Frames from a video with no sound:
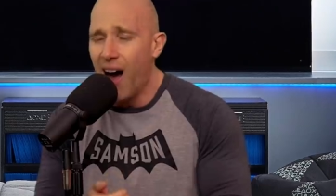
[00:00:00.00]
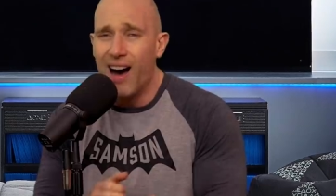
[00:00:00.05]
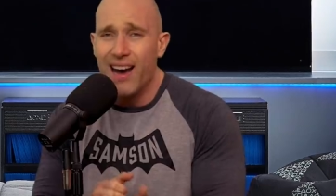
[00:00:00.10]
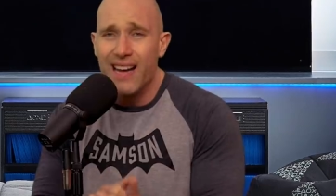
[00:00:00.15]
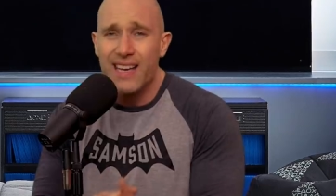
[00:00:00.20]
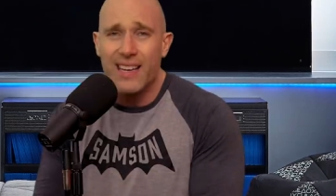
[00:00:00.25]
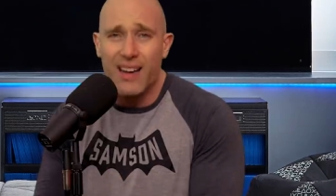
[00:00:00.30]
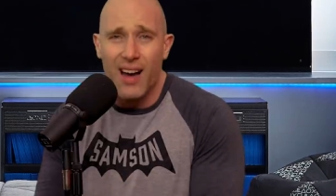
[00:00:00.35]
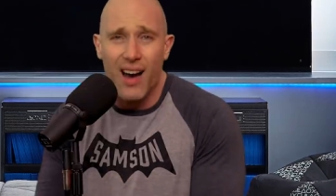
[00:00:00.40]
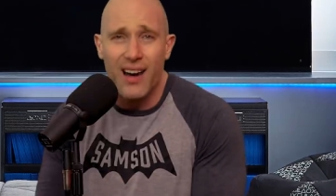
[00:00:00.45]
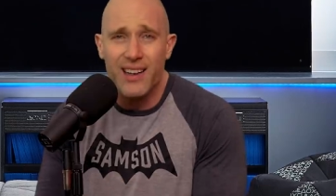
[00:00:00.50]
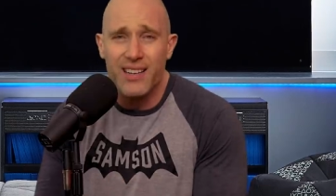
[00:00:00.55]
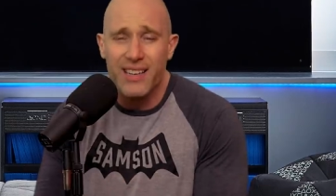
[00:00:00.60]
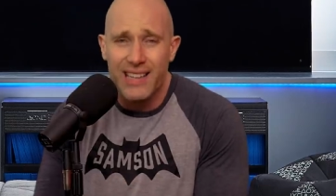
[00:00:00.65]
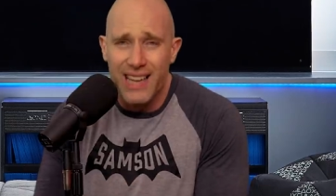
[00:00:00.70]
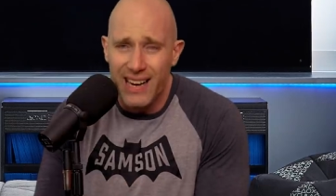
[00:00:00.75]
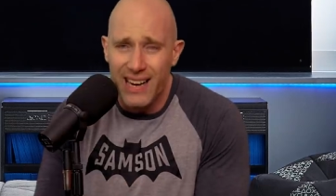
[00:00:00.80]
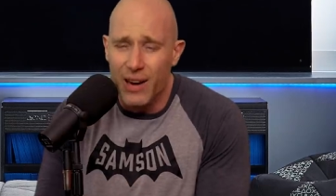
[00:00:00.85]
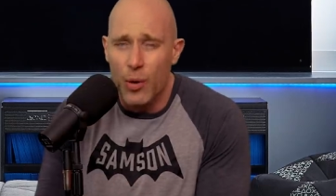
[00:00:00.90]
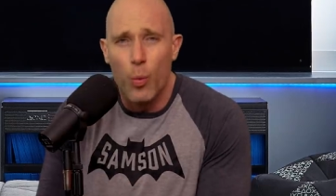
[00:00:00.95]
I kind of
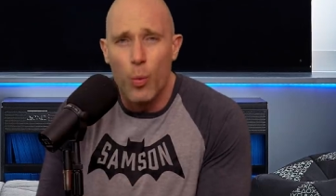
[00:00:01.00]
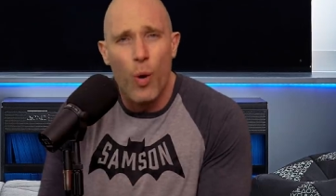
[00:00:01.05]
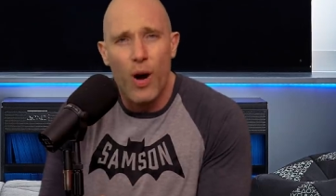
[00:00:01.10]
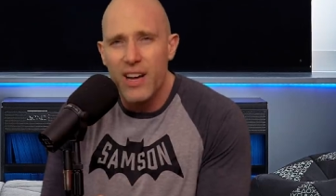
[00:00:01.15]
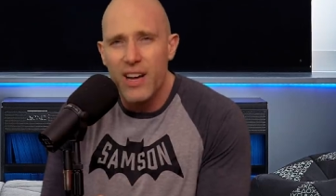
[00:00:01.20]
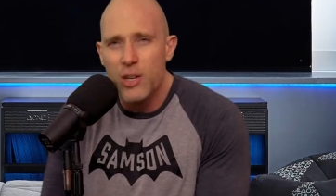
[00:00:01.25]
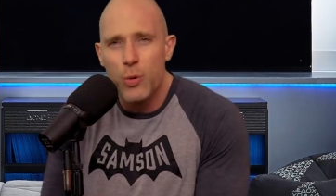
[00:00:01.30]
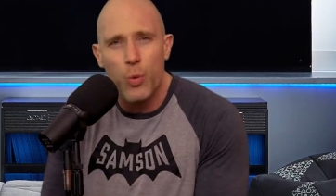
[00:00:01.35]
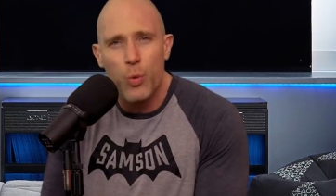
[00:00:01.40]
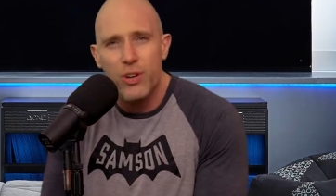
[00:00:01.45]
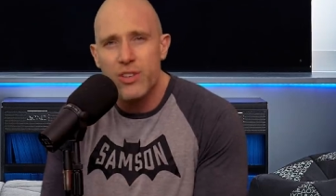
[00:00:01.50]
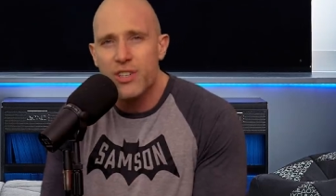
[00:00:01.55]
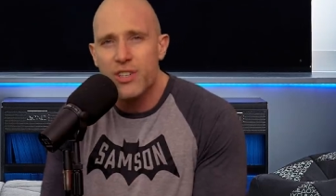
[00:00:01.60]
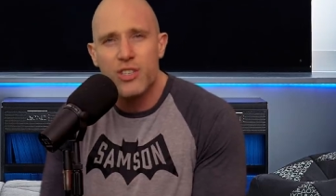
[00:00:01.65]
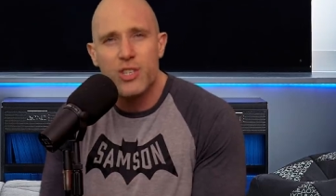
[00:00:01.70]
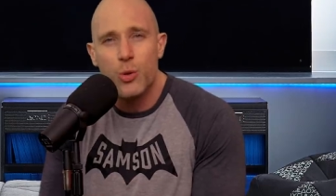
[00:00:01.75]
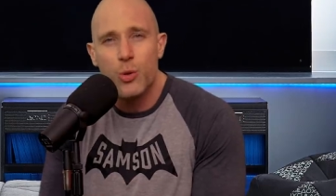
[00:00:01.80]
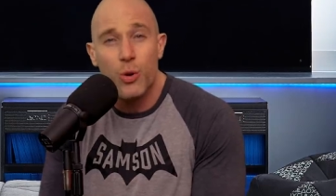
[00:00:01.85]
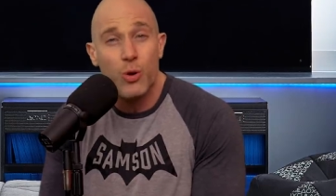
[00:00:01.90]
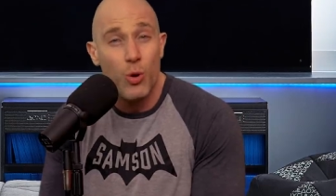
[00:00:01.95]
get it. Why you wouldn't
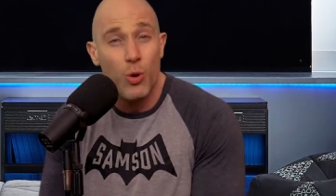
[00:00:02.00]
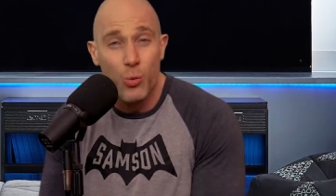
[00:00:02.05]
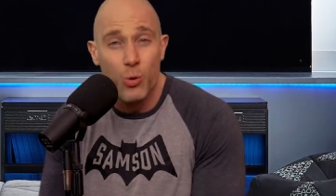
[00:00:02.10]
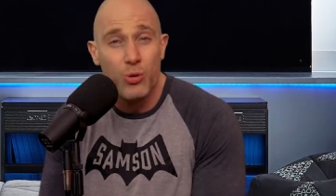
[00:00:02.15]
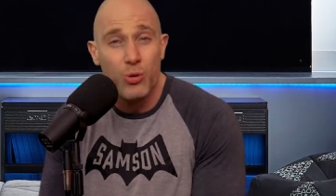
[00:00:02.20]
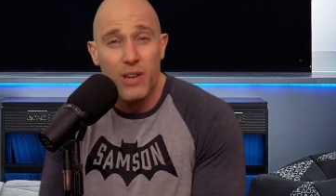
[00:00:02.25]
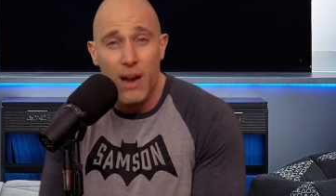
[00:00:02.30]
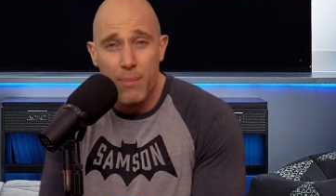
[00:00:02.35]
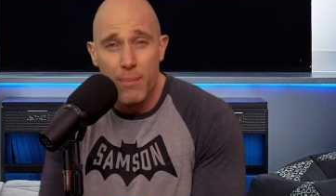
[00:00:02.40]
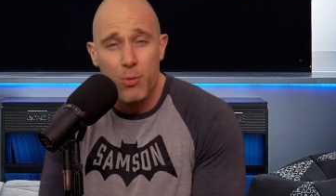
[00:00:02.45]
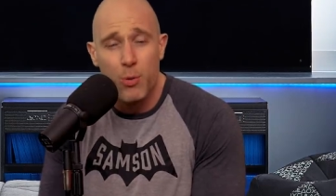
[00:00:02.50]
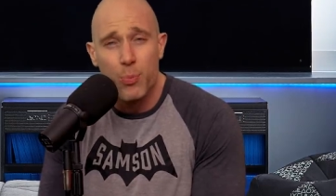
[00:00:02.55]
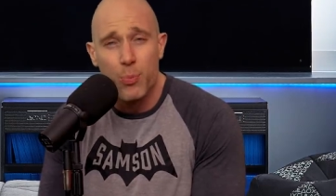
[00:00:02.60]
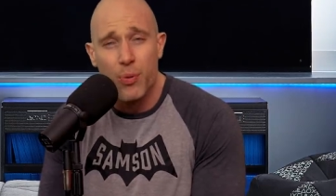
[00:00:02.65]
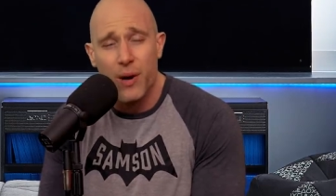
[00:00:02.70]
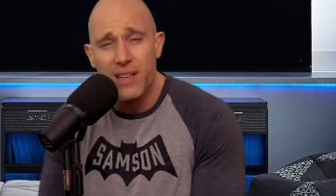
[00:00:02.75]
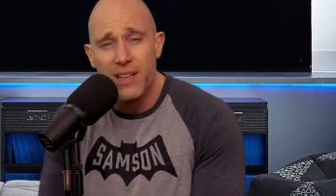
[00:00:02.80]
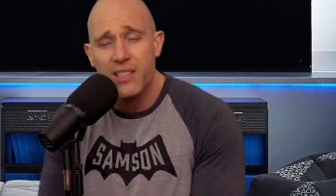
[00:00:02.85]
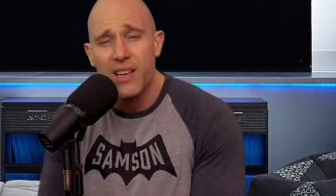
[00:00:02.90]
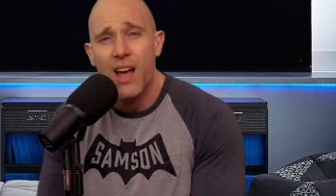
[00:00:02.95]
just do a normal dumbbell
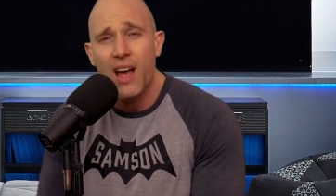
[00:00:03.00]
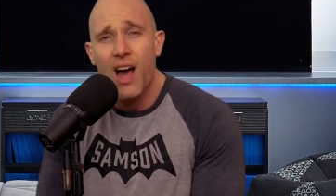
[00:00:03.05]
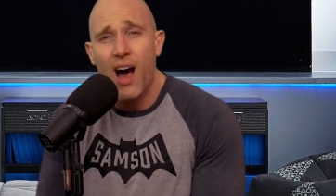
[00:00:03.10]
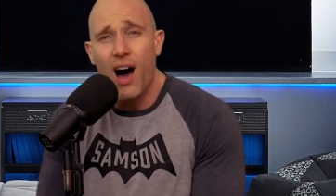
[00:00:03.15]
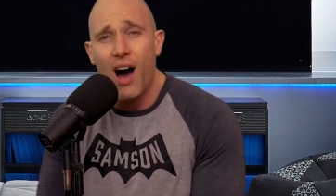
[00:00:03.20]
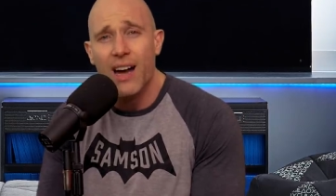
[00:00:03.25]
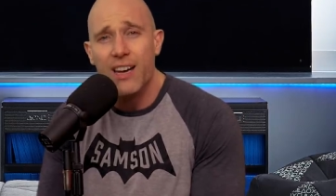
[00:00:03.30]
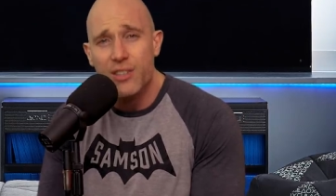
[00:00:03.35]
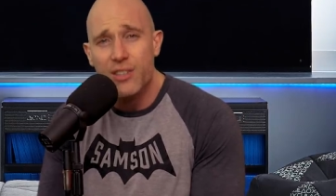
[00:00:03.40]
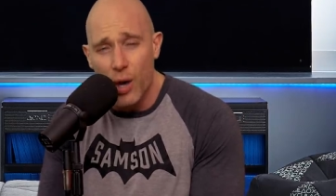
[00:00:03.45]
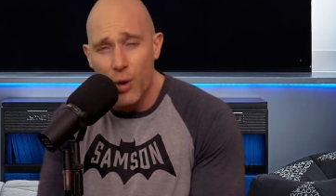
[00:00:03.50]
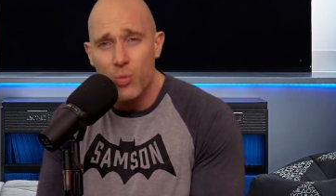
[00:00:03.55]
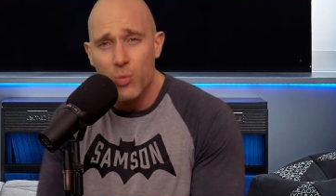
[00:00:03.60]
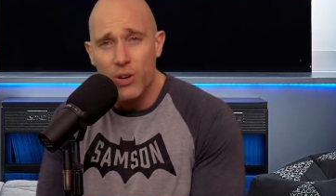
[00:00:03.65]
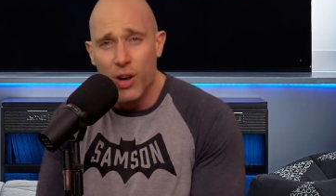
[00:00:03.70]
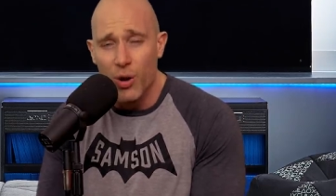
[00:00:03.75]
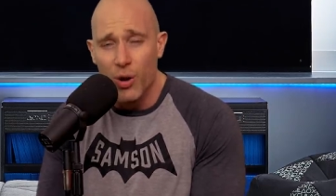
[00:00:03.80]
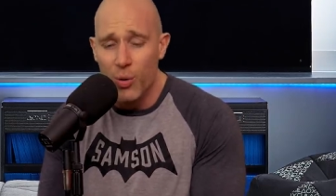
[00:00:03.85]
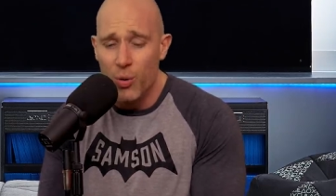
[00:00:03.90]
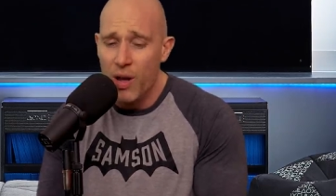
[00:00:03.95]
press, I don't
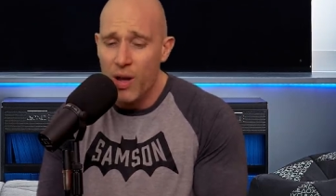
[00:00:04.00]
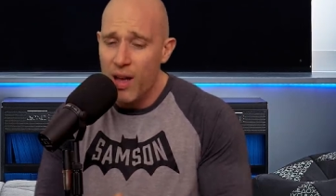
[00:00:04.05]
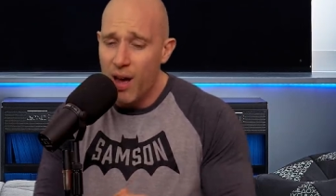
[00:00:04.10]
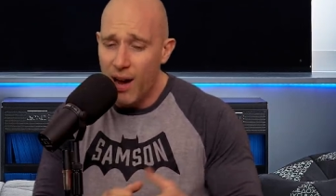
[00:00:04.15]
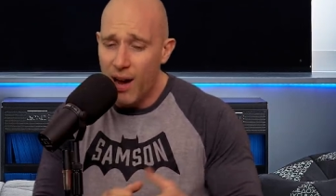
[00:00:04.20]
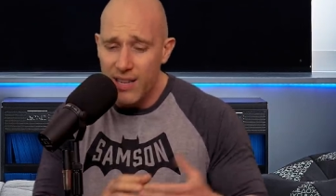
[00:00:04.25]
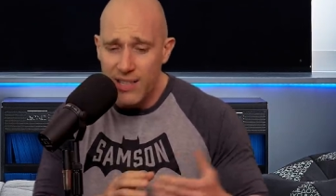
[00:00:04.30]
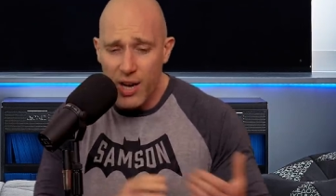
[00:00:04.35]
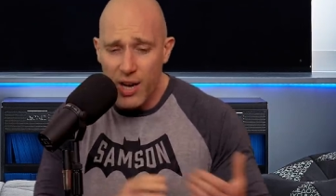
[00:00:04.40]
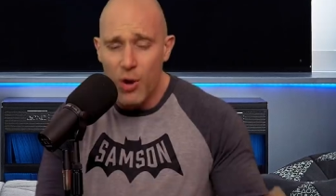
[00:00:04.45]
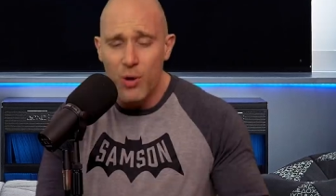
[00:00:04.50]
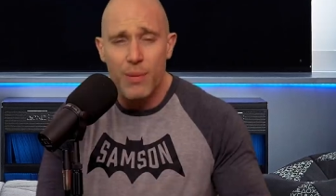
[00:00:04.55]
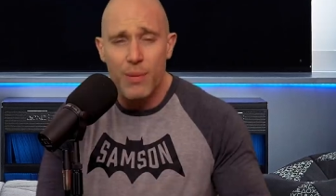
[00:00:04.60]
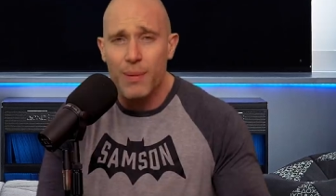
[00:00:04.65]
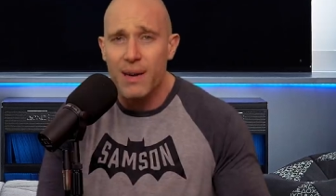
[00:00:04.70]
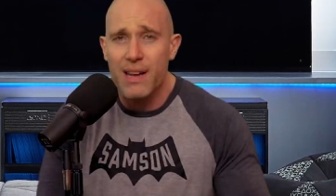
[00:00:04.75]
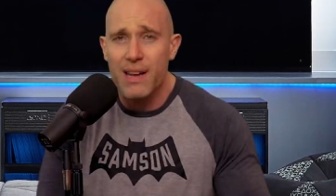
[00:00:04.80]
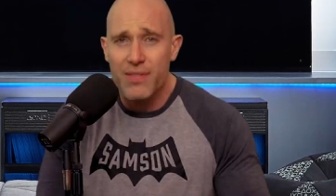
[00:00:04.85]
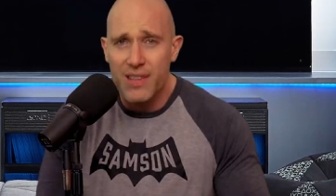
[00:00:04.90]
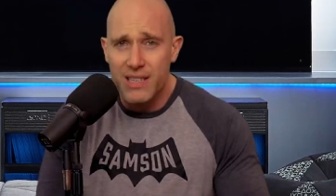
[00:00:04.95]
know. I totally
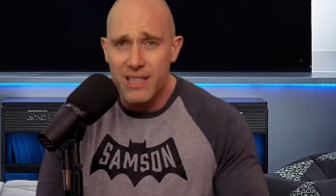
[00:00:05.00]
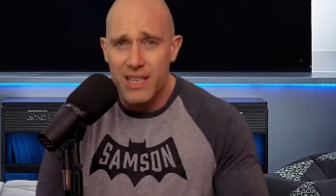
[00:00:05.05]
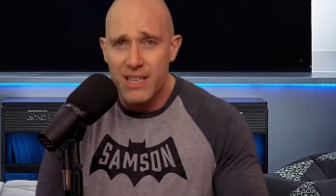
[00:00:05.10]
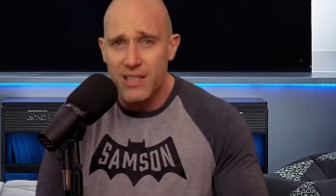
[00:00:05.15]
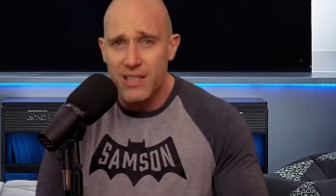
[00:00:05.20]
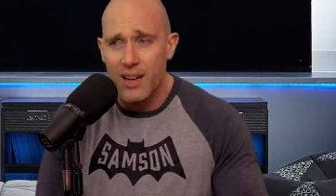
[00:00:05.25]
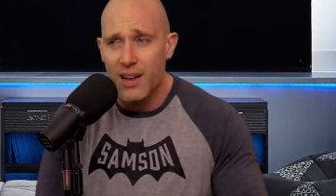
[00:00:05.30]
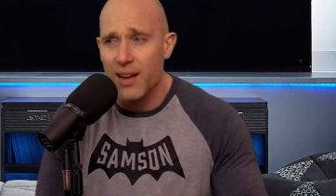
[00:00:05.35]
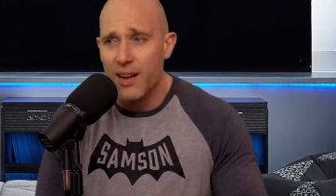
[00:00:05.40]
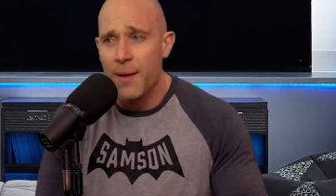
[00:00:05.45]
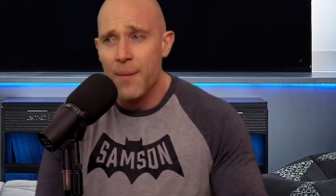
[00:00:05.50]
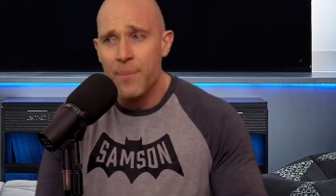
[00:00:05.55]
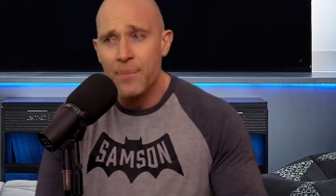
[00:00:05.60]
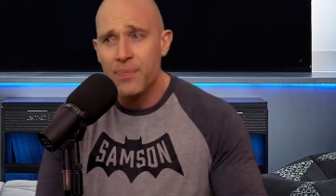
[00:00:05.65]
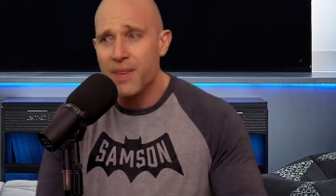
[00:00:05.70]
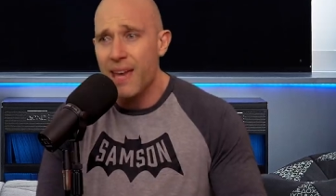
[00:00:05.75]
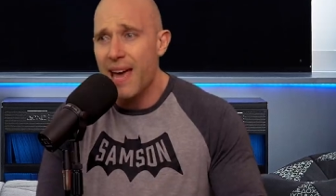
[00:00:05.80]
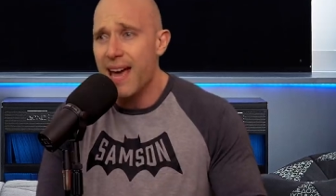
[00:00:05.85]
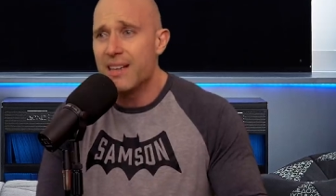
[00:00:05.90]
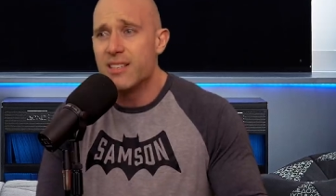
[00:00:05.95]
believe this is a
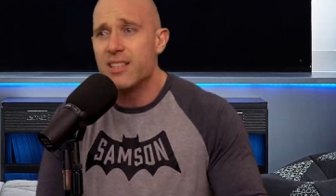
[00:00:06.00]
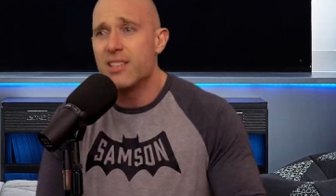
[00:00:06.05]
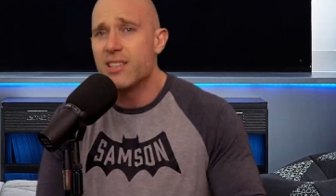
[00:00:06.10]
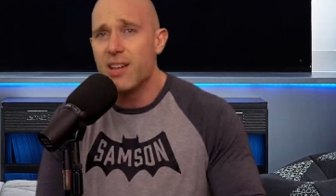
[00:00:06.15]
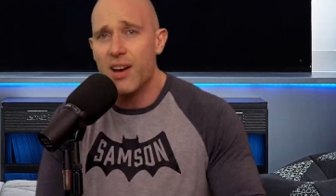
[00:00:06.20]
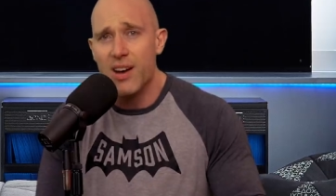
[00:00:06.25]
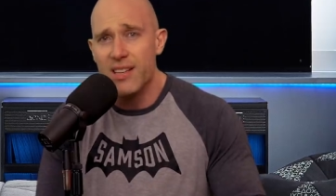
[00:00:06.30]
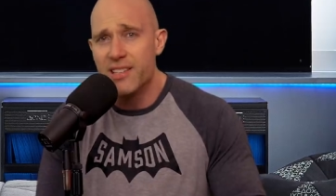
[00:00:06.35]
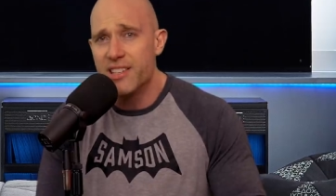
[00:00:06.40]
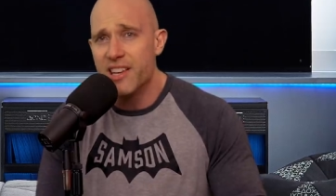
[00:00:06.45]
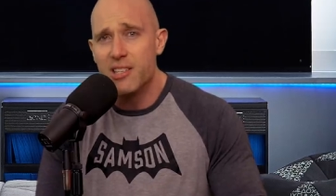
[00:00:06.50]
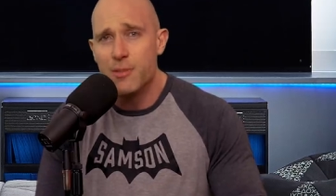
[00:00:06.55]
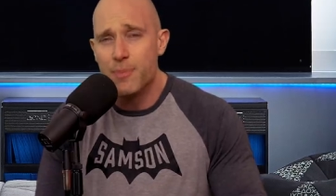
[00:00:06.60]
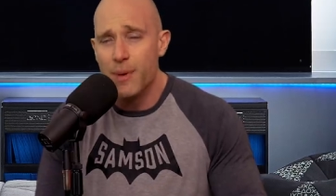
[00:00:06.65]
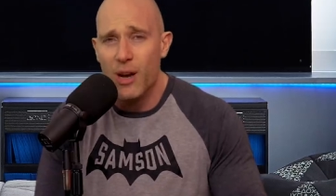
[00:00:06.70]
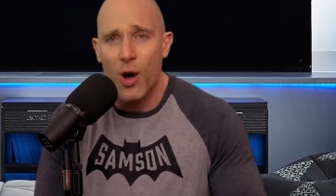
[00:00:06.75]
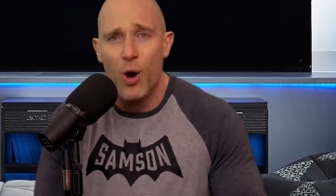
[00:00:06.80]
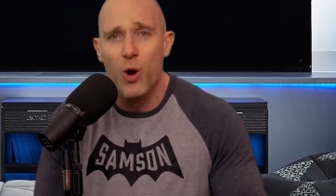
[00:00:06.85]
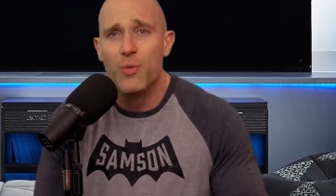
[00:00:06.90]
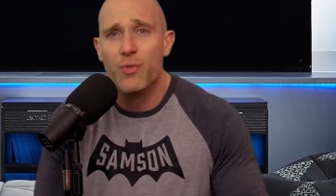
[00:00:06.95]
exercise that has
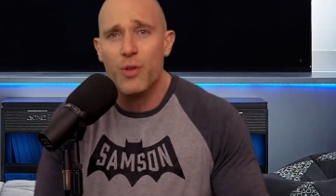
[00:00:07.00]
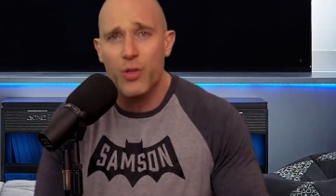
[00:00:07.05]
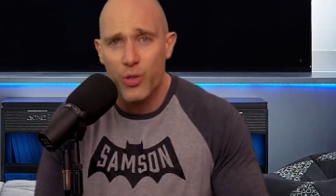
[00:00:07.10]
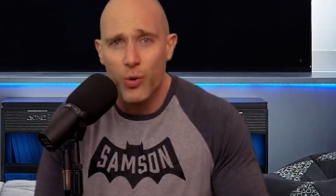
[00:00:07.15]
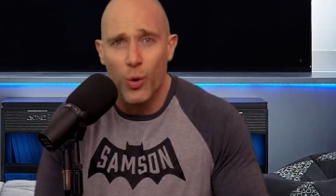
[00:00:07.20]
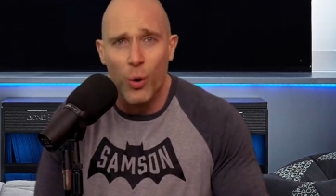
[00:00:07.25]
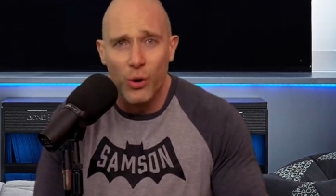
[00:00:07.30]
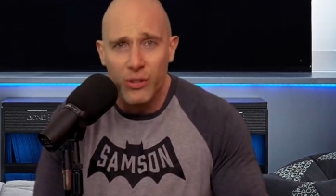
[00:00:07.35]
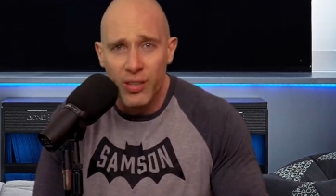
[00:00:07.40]
been overthought